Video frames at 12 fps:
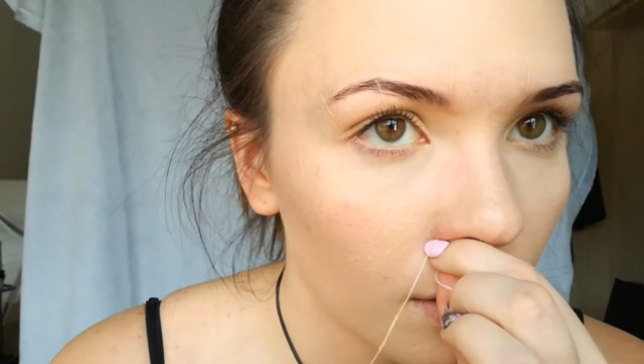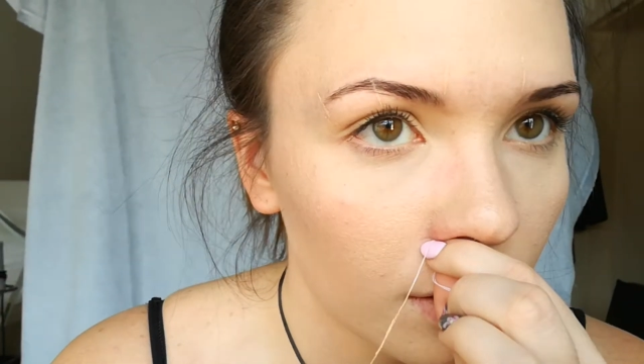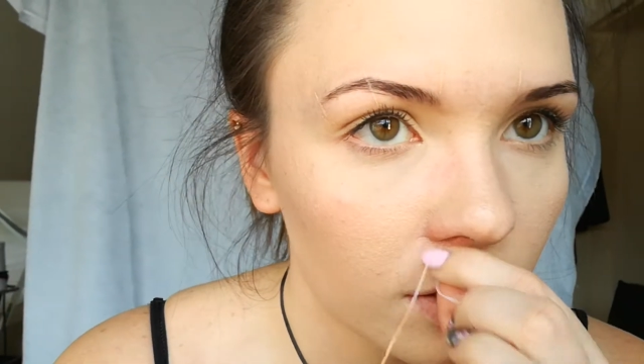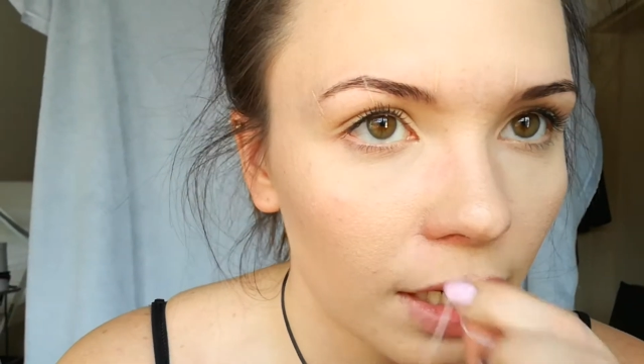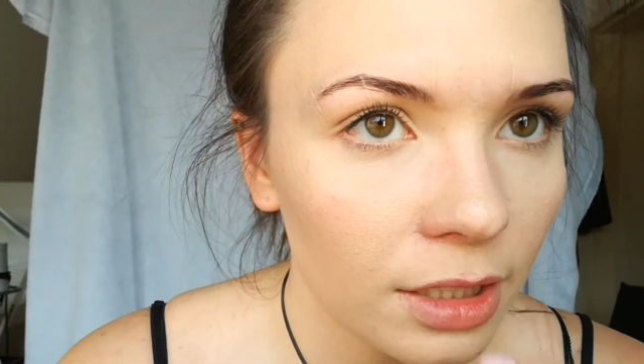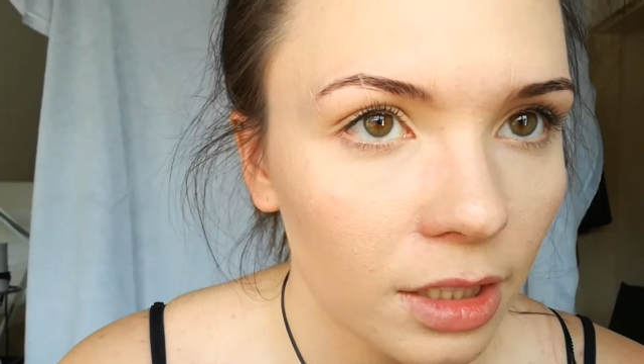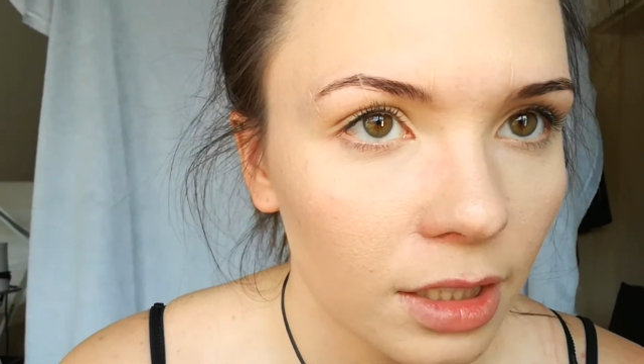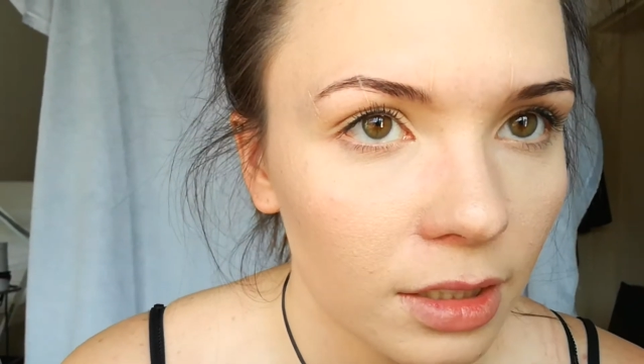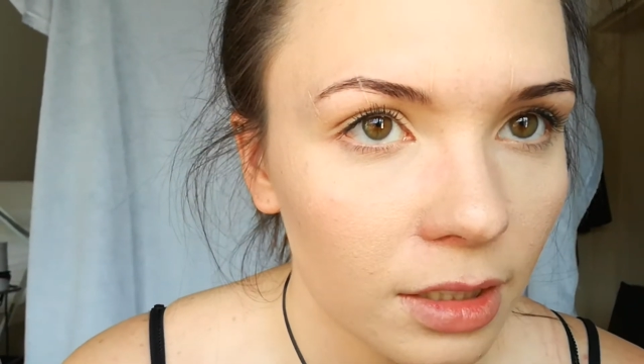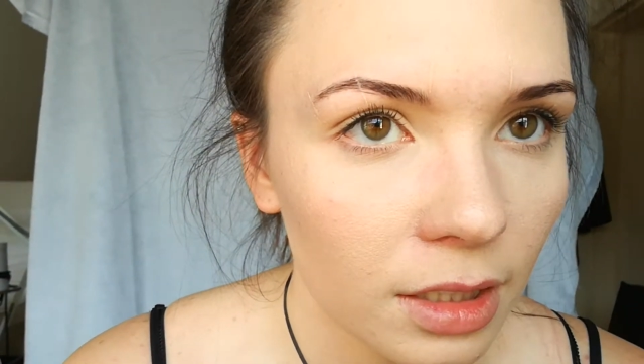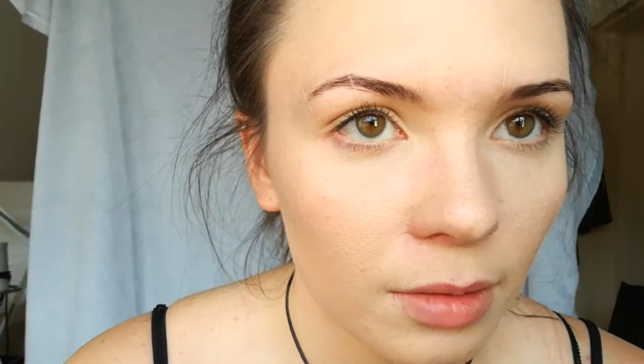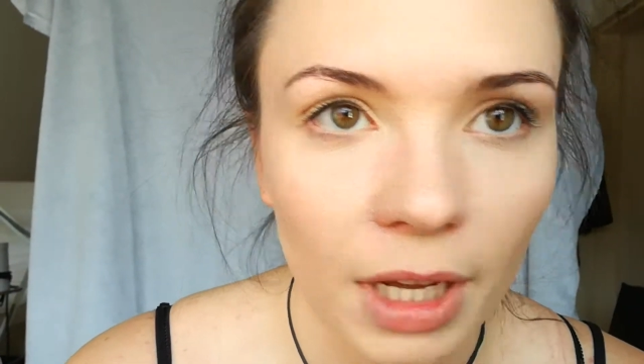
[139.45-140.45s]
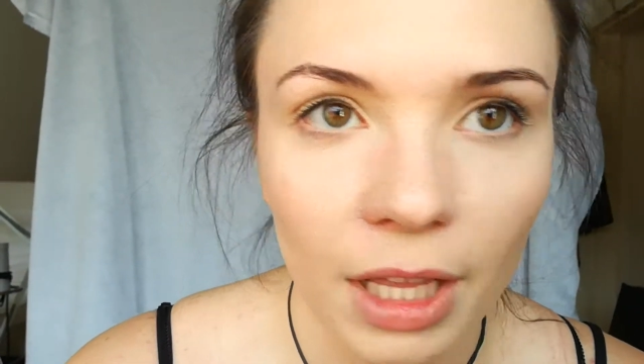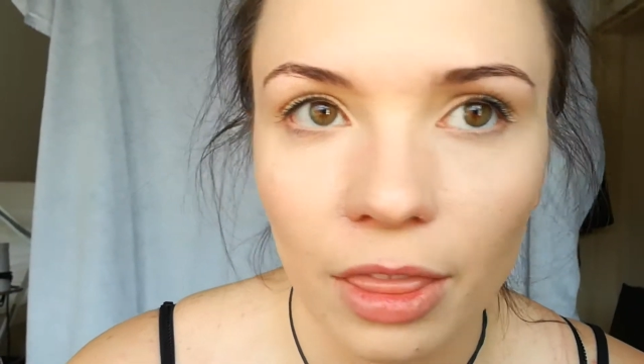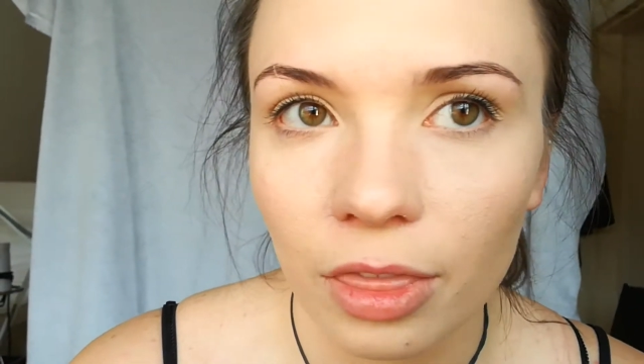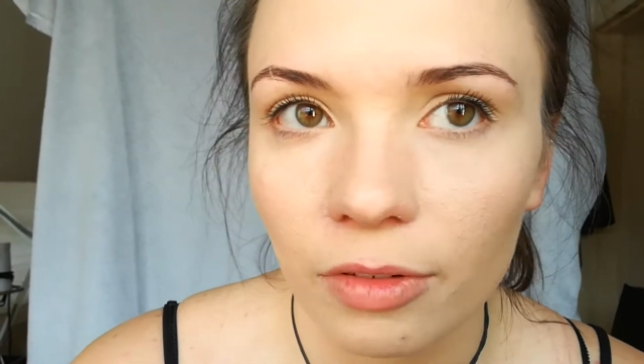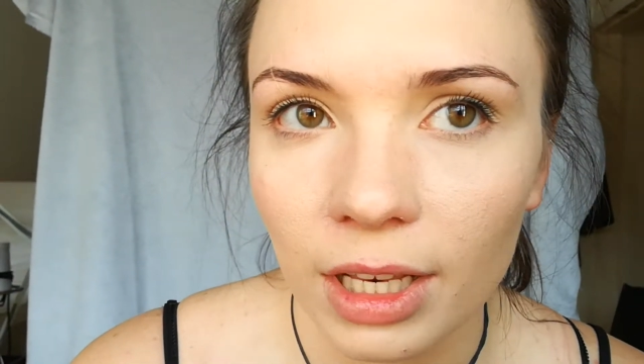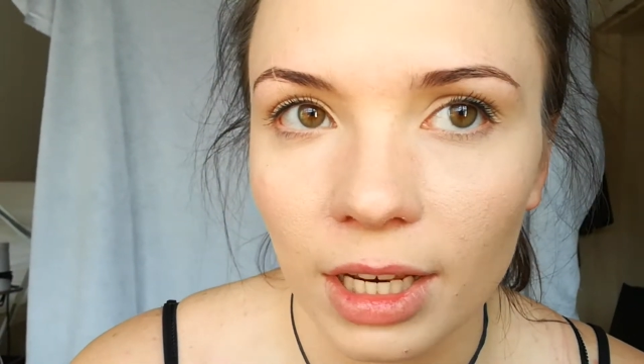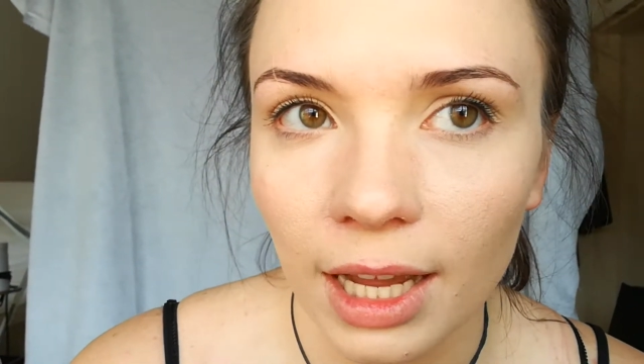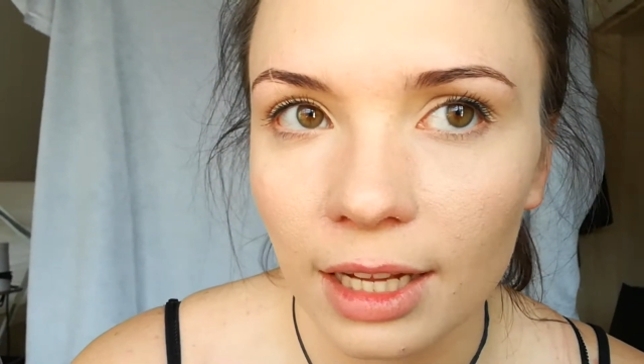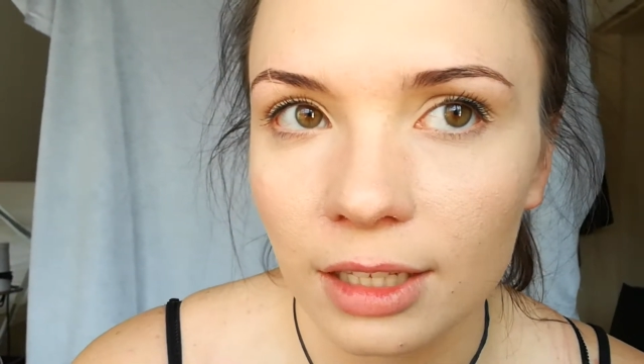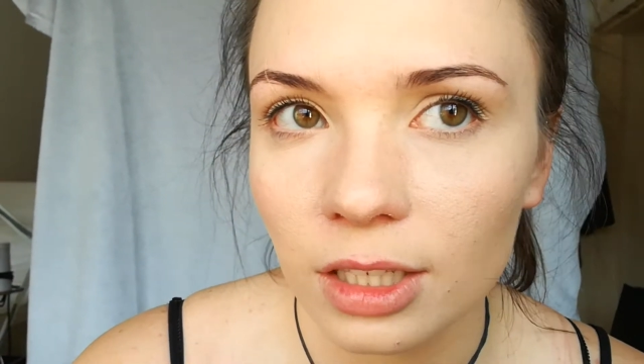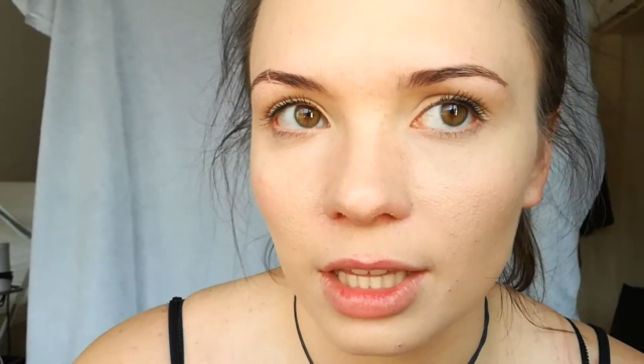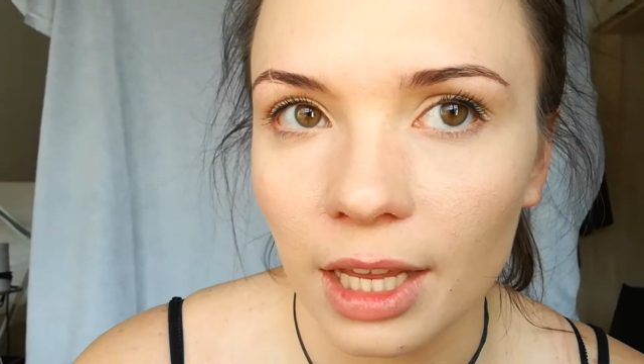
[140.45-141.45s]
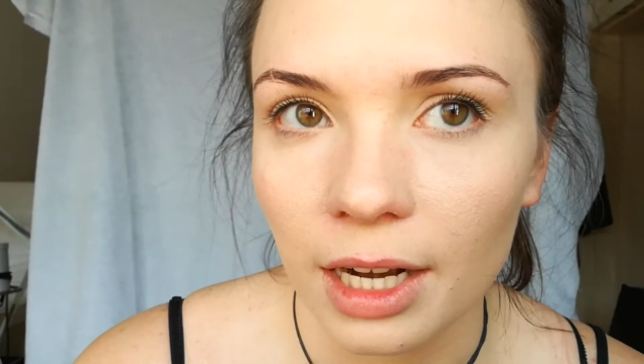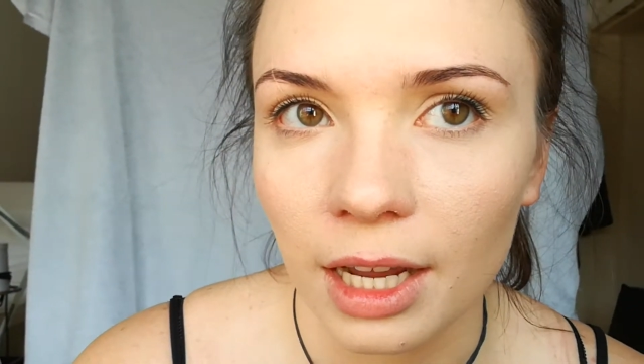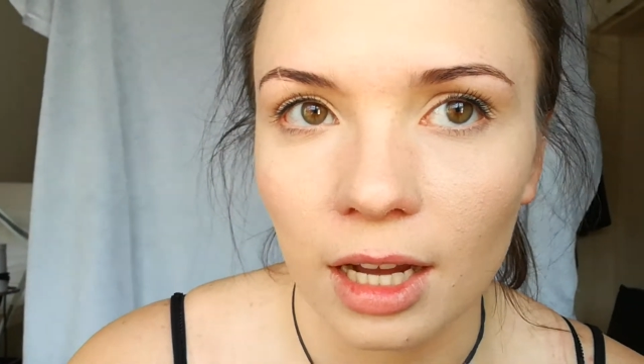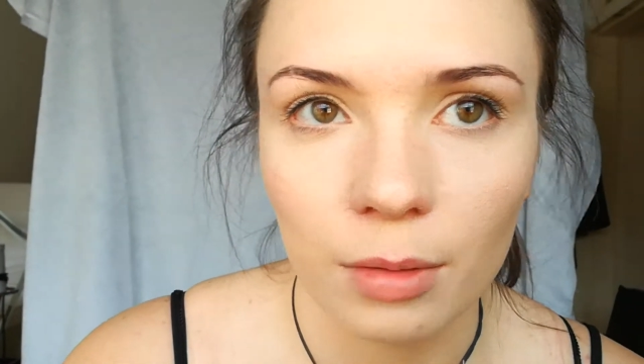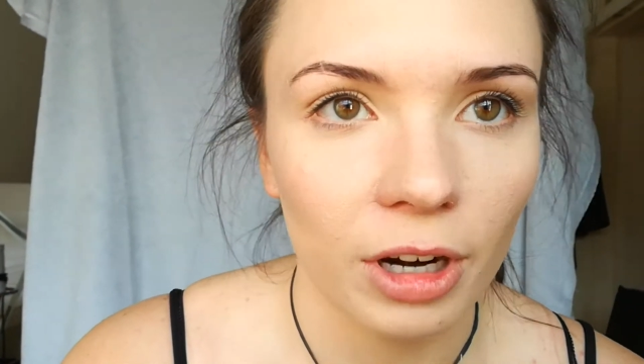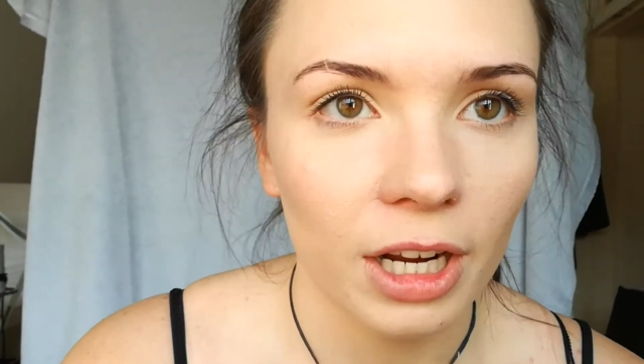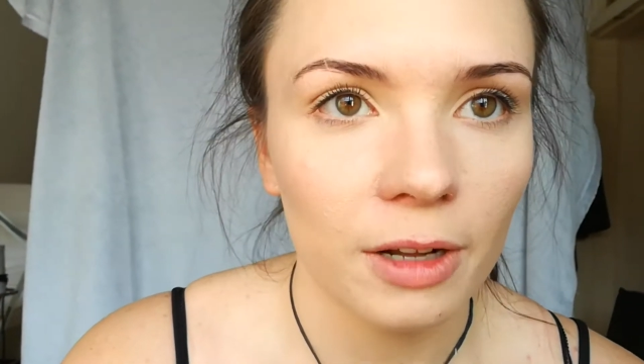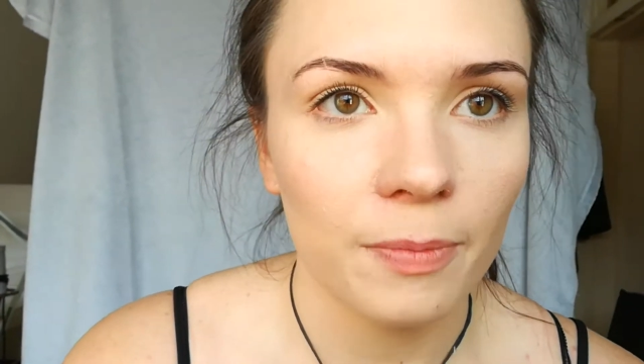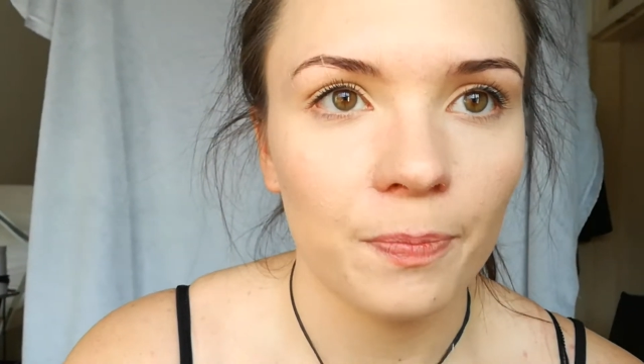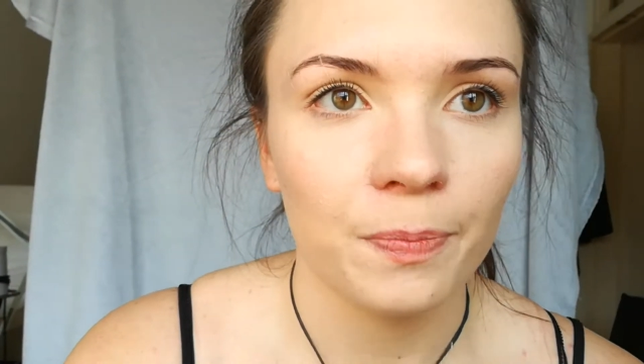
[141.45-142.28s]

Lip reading: So as you can see, my 3 lines on that eyebrow.